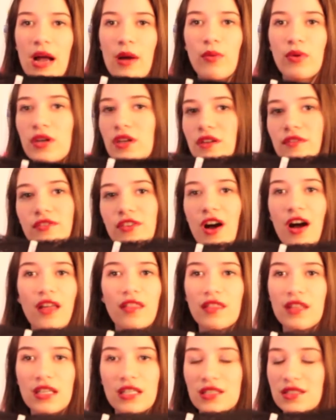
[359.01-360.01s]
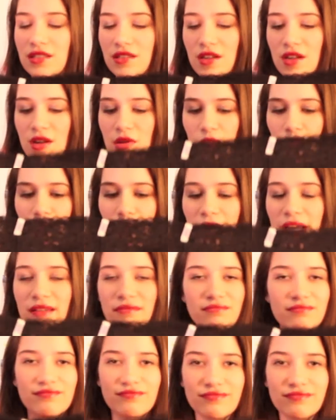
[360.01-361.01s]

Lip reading: I wouldn't have gotten these. But